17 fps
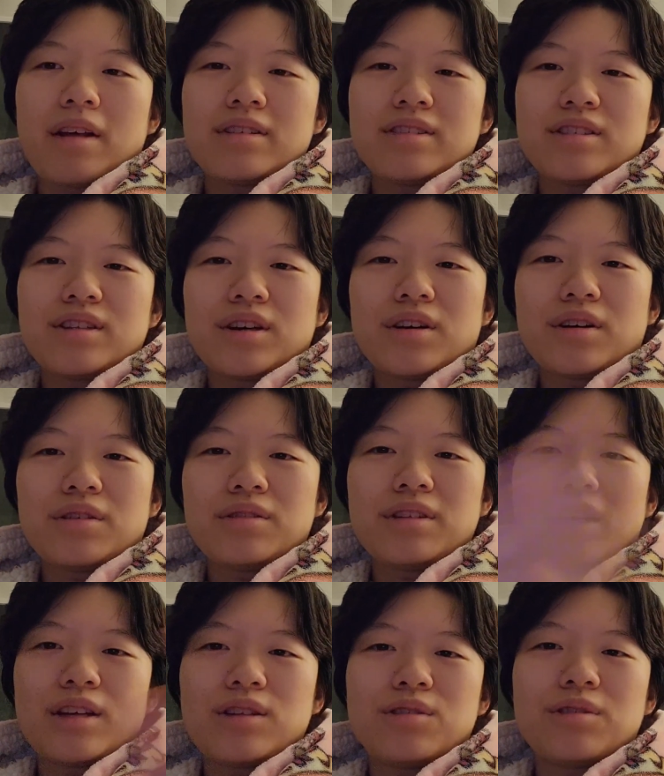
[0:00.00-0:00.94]
So
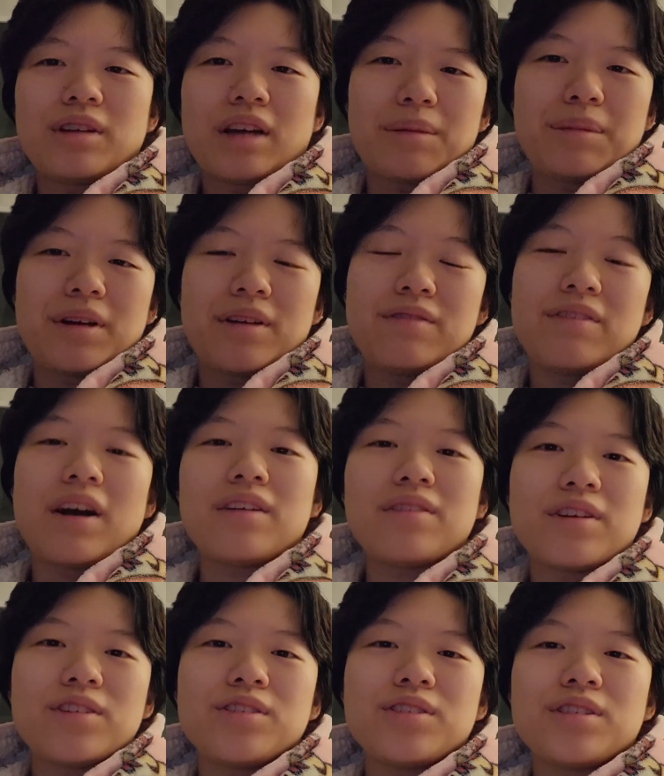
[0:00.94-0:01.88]
day 3 I made
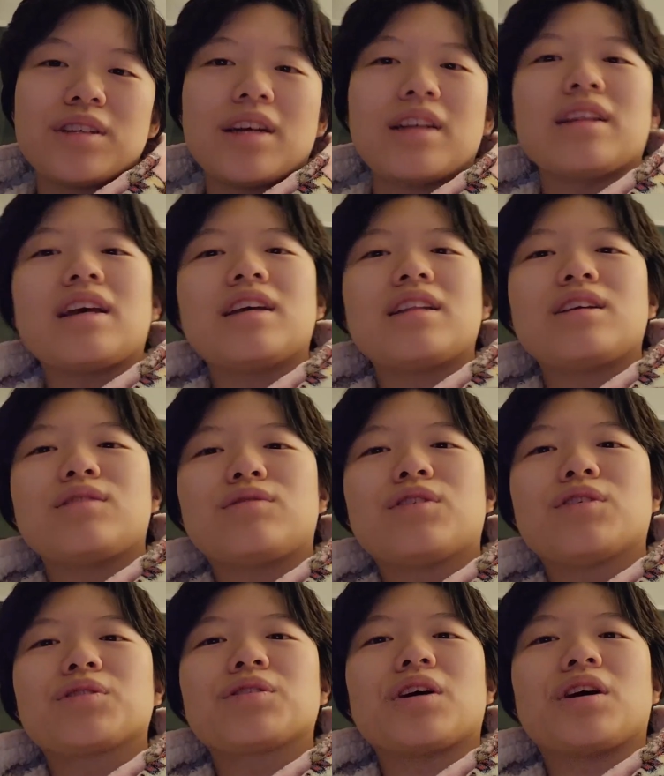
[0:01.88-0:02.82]

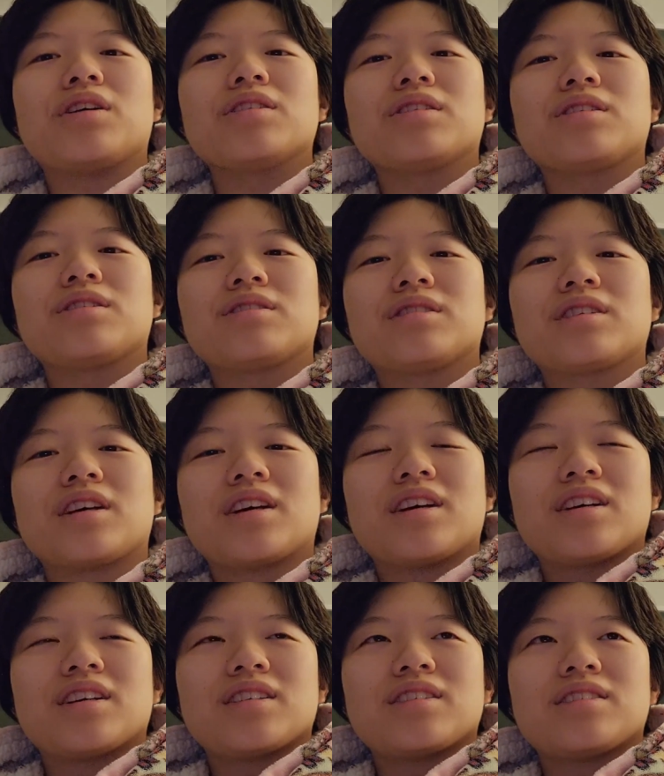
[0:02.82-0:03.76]
$584,
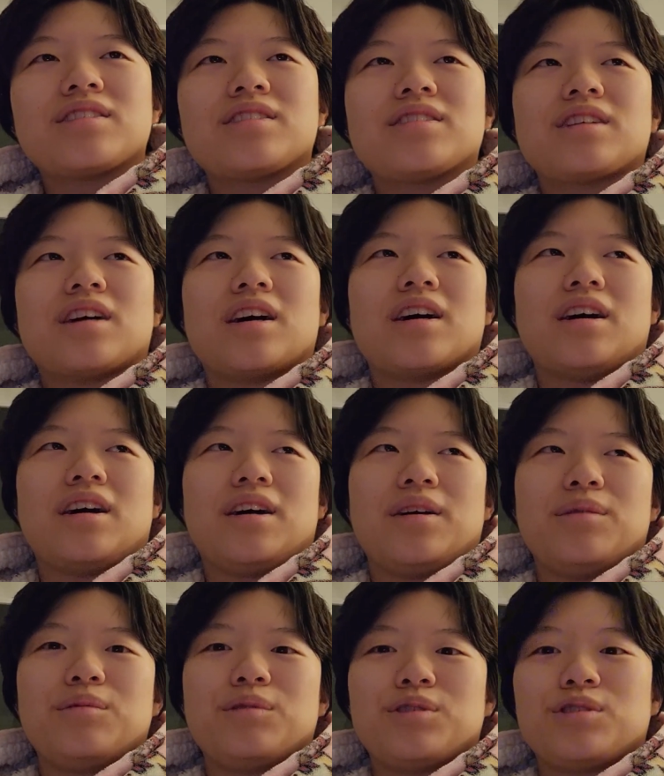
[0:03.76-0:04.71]

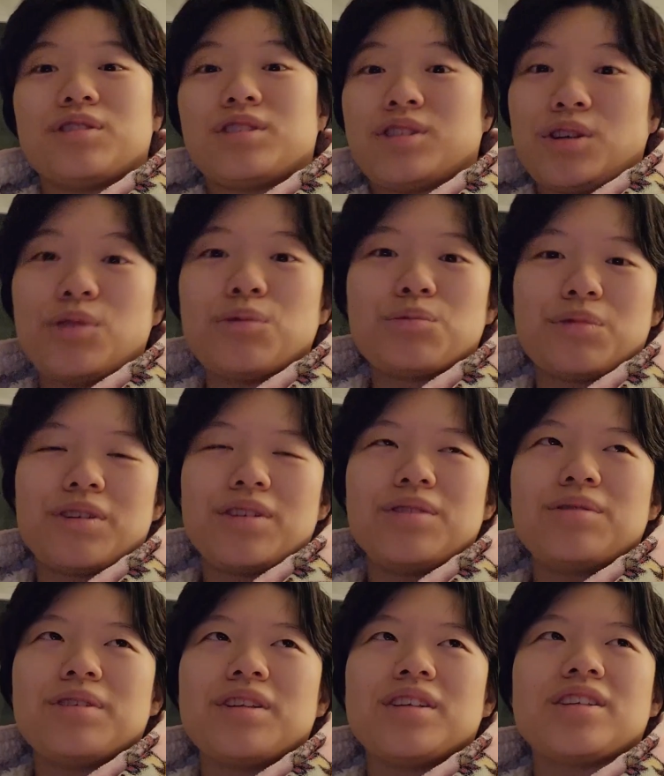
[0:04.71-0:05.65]
which is still
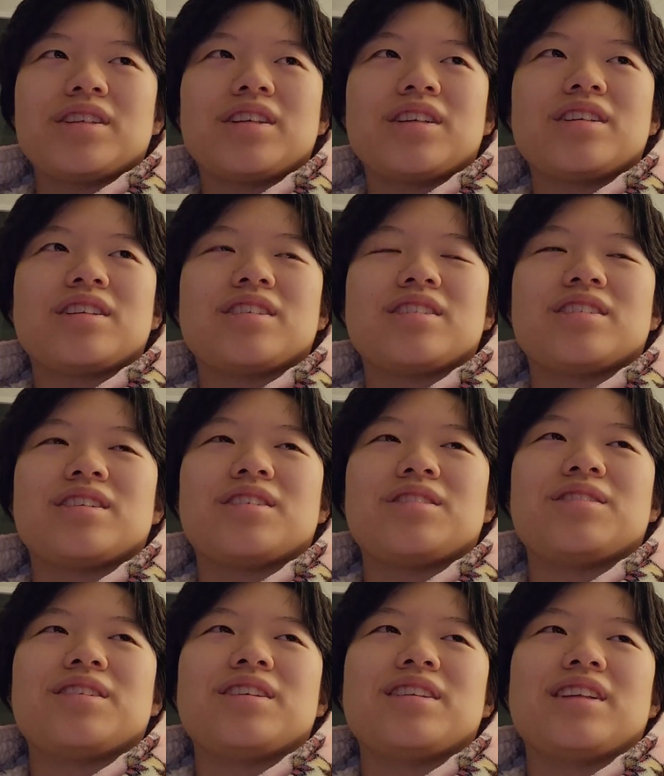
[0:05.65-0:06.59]
really really good
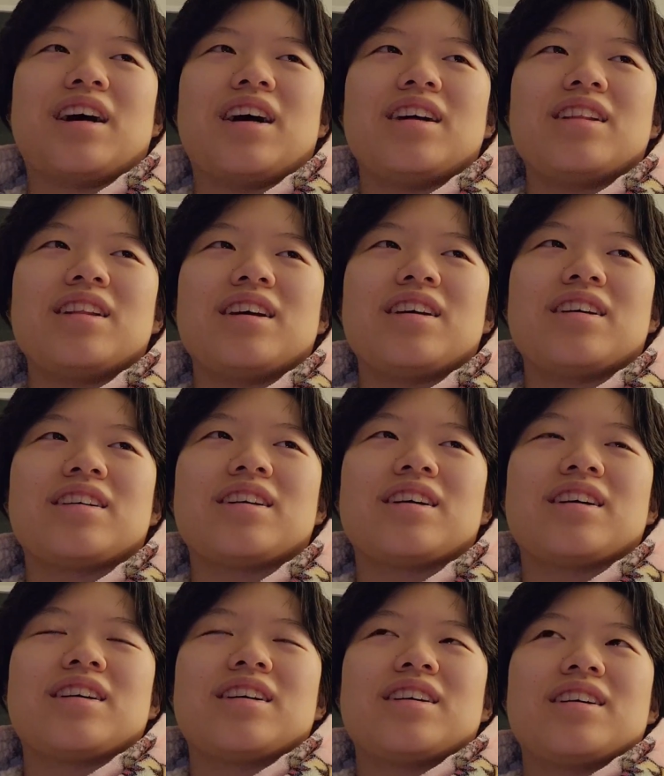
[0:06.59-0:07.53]
considering that like
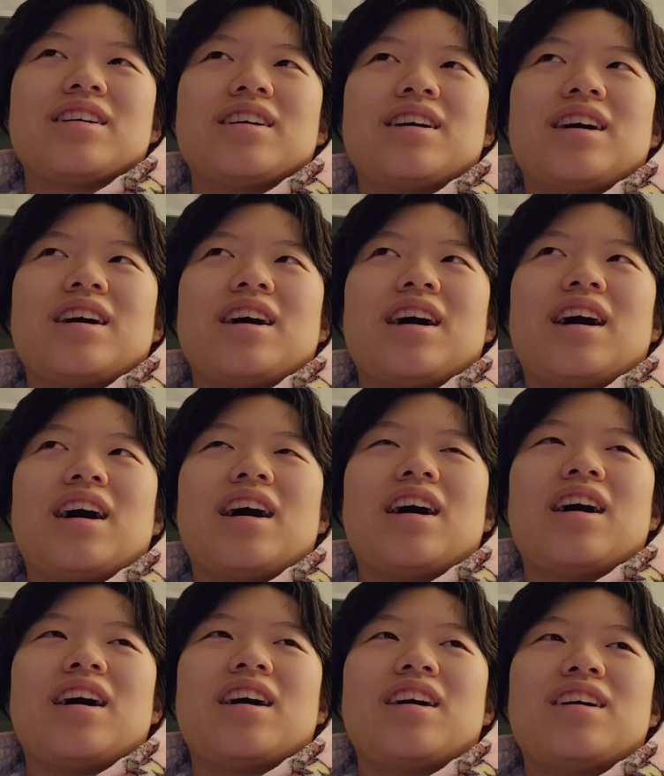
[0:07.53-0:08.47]

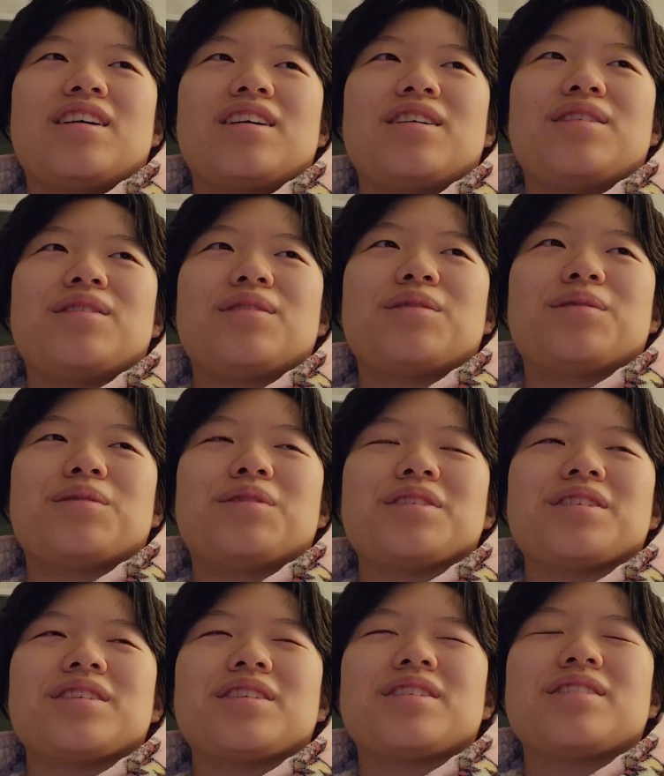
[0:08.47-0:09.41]
I
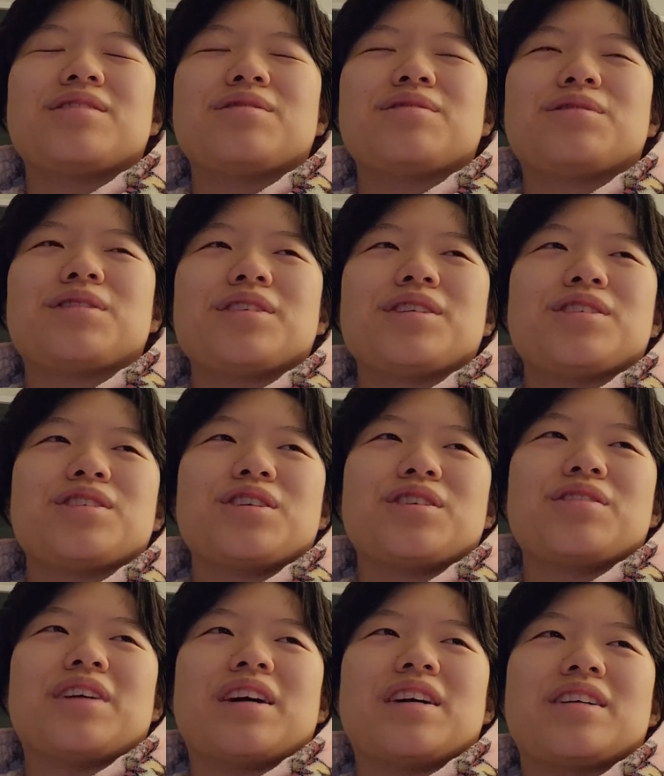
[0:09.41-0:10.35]
wasn't really
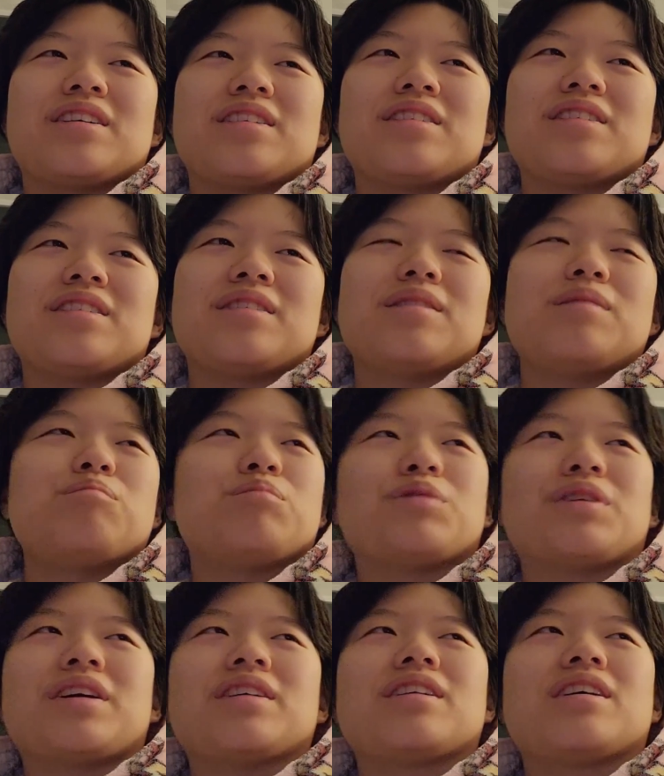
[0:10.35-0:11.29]
sure if I could
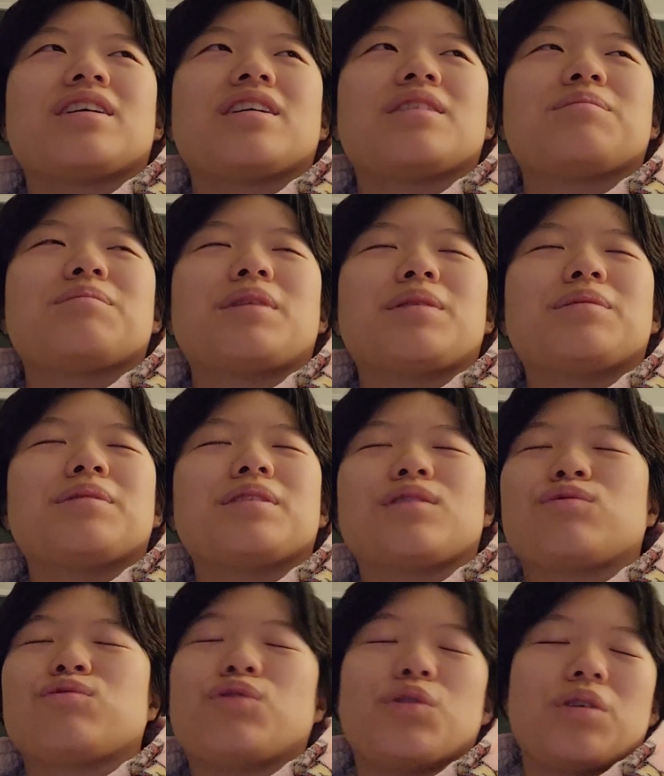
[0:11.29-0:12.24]
break like maybe
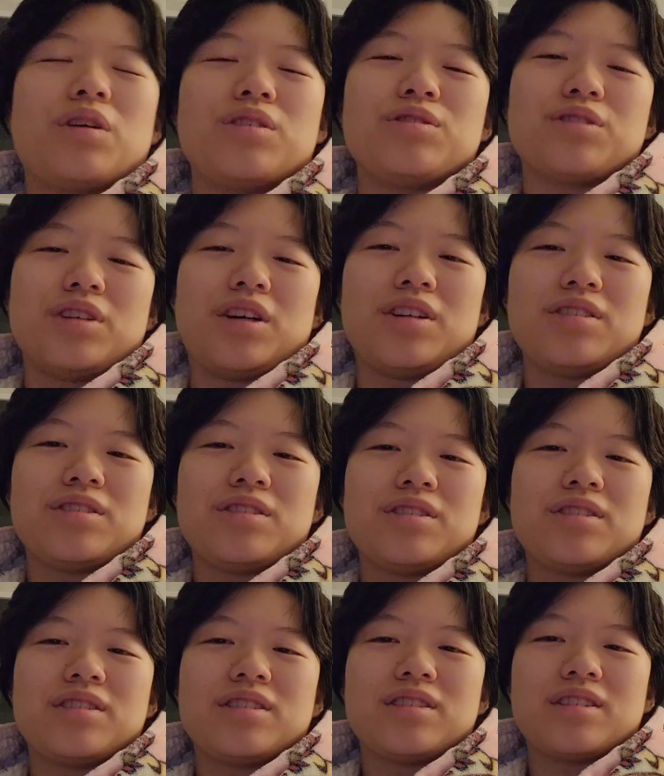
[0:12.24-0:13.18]
like
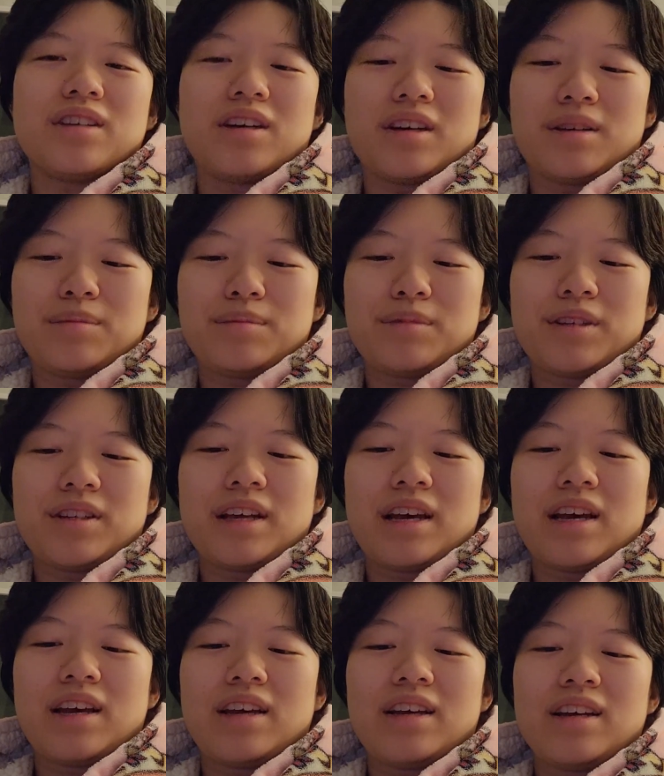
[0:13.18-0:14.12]
$400
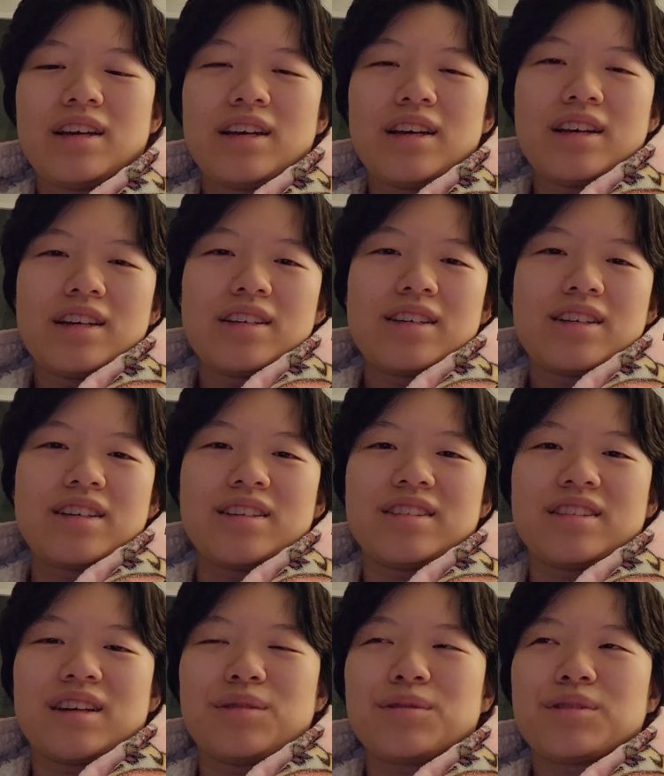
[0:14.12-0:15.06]
today,
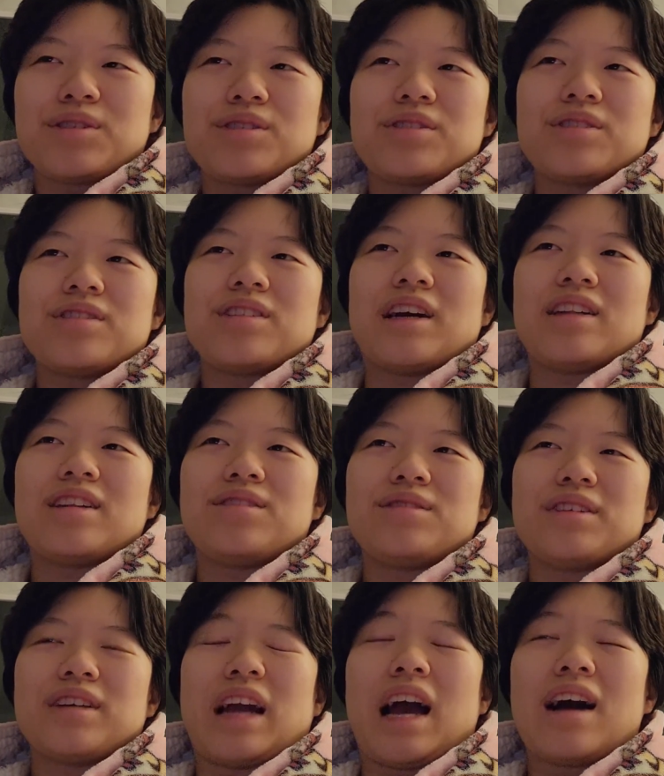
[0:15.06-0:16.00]
because I
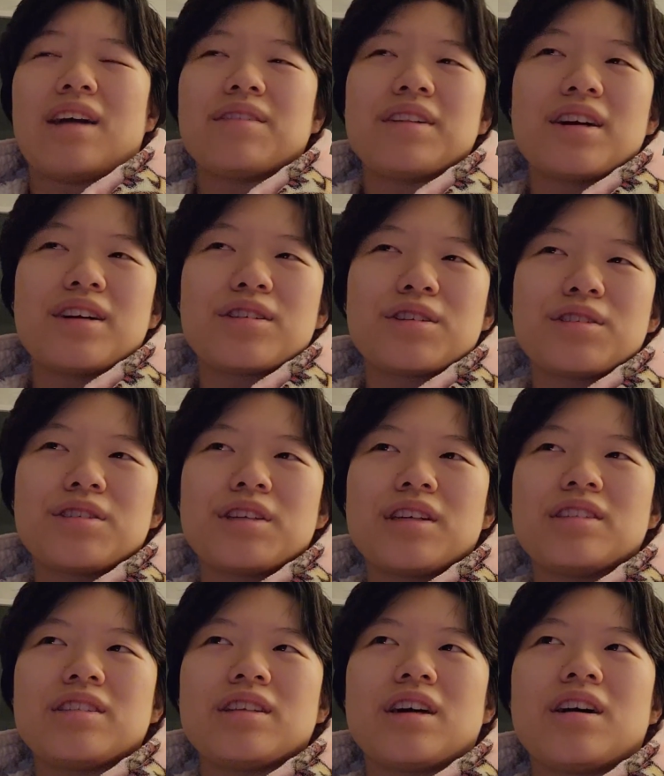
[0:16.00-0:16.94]
didn't really have a lot of
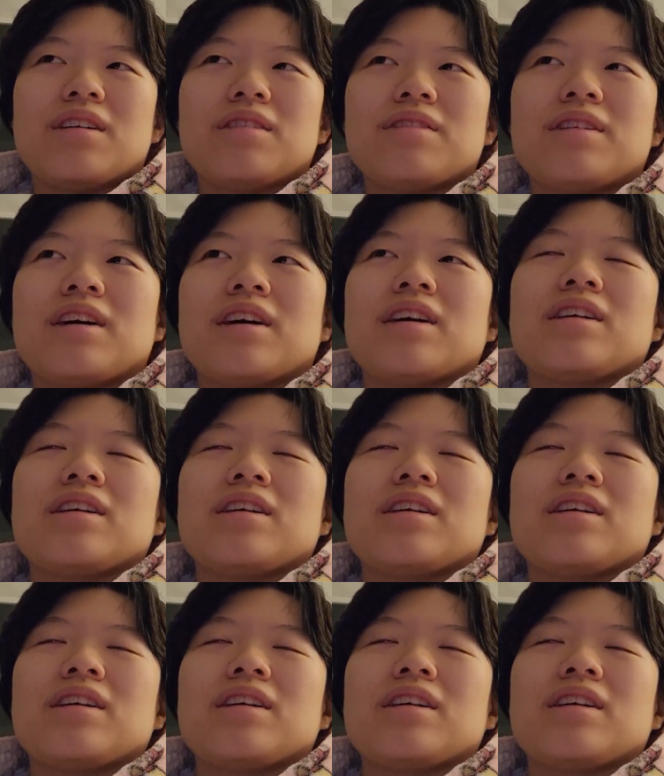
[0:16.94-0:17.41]
crochet stuff.